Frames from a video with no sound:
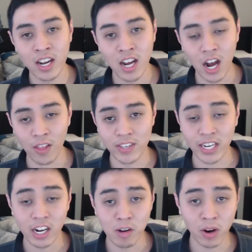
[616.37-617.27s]
on the
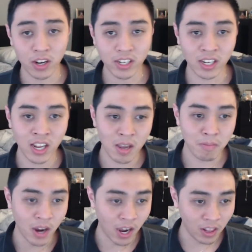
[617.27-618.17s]
secondary market,
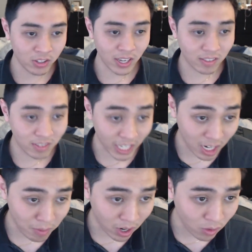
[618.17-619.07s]
but it looks like
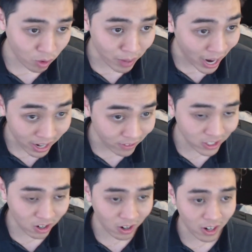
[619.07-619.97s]
secondary market won't buy any of
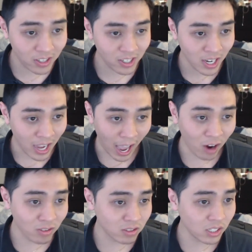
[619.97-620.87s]
these cards. I
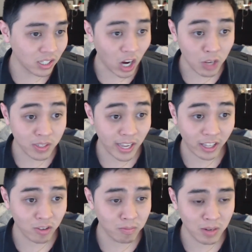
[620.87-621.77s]
don't see Cosmic
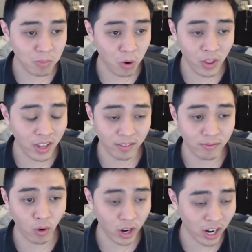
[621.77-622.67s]
Cyclone being more than a
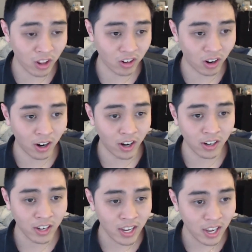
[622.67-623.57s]
$40
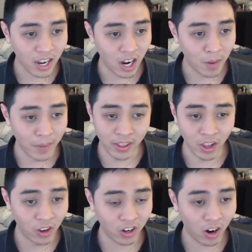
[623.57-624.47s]
card, and
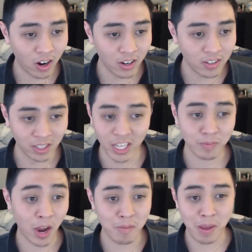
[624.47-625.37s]
the other cards, Link
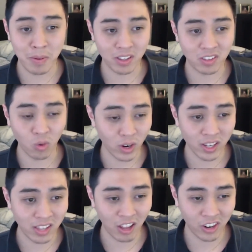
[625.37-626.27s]
Spider maybe a
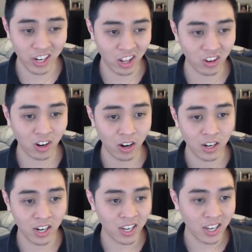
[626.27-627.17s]
$20, $30
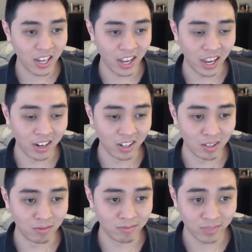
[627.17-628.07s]
card,
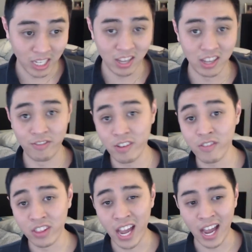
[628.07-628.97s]
and if
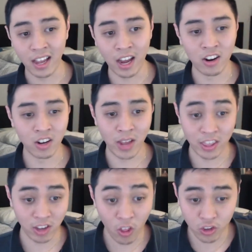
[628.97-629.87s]
even that, I don't know.
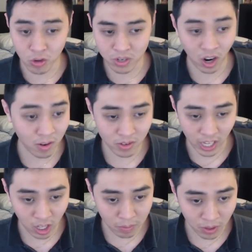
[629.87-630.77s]
And all the supers aren't
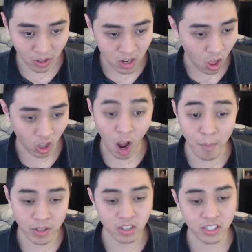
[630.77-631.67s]
sellable, all the
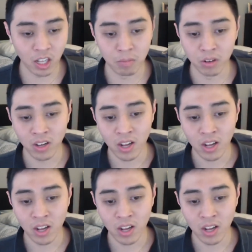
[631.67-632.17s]
commons aren't sellable.